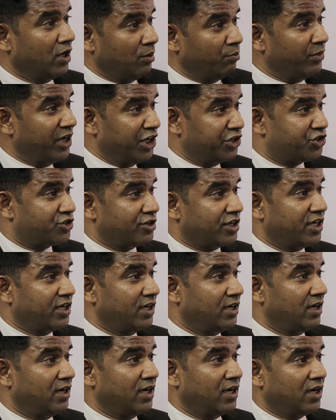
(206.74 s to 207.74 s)

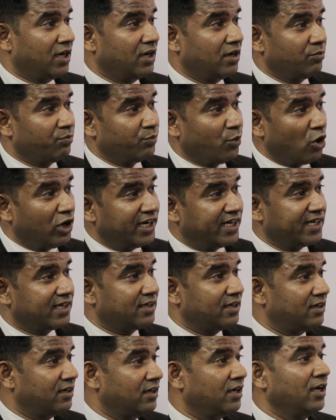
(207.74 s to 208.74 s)
ministerial,
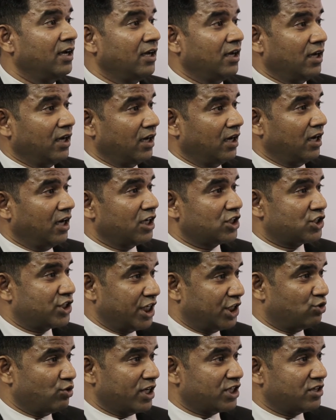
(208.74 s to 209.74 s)
political
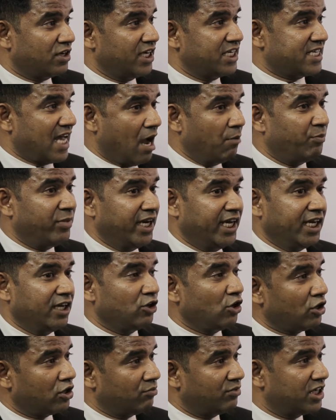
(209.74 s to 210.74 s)
situation is happening, a
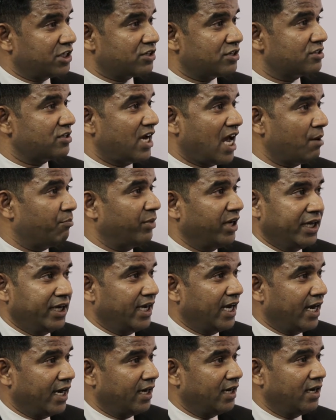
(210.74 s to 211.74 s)
lot of discussion
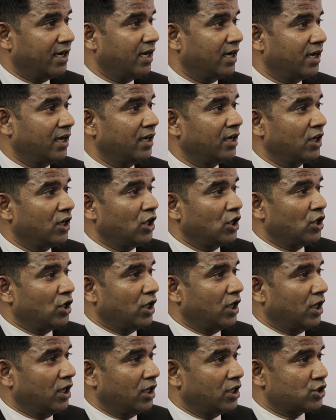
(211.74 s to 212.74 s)
happening, and
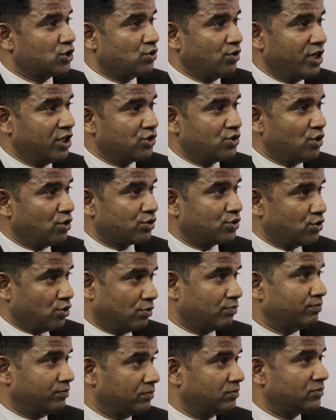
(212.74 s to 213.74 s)
so.